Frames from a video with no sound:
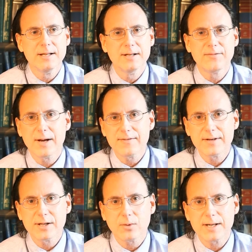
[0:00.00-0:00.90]
If you have
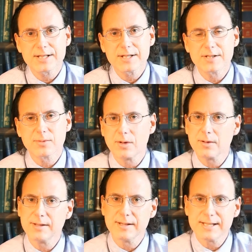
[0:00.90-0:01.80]
any questions
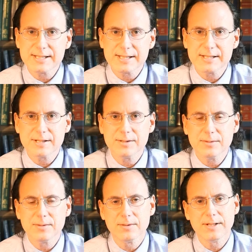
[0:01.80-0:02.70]
regarding this
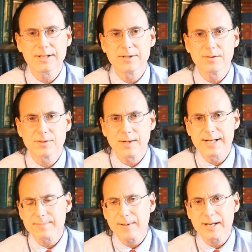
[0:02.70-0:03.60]
issue, issues
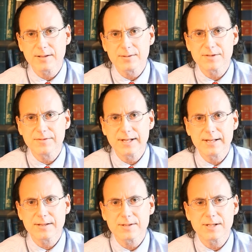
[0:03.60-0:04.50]
raised by those
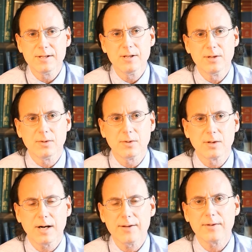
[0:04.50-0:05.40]
videos,
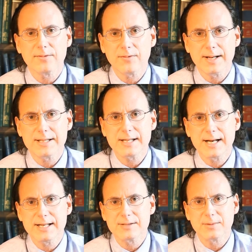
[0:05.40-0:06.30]
or other
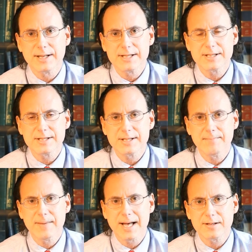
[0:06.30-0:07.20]
franchise
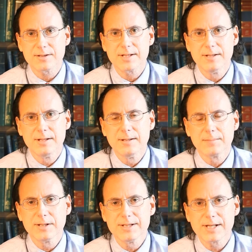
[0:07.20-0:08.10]
relationship matters,
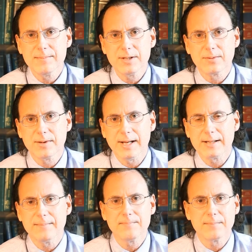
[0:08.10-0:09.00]
please give me a
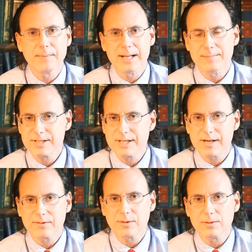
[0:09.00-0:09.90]
ring. My name is
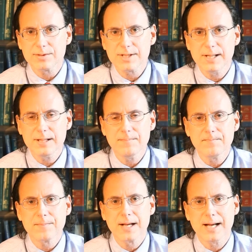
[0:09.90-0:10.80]
Jeff Goldstein
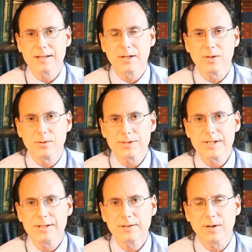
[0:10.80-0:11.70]
at the
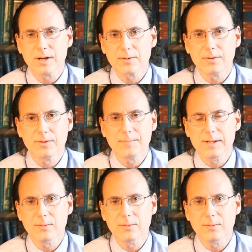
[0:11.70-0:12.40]
Goldstein Law Group in